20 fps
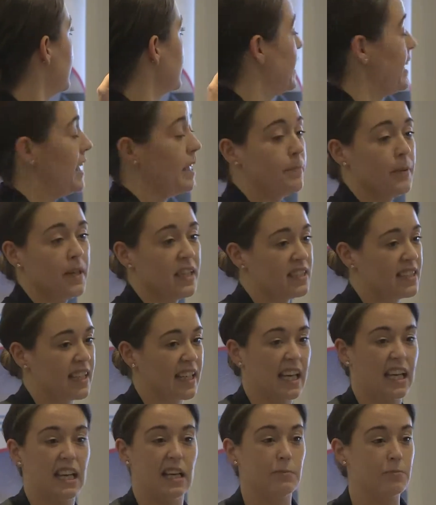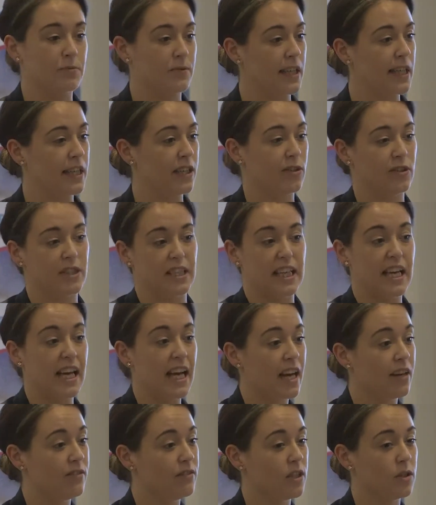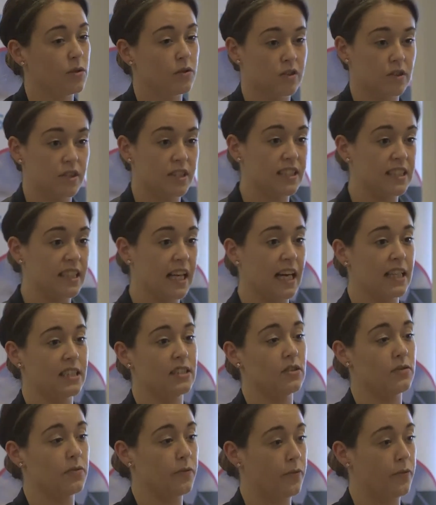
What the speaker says: Keep it as a Calibri or the Arial or a standard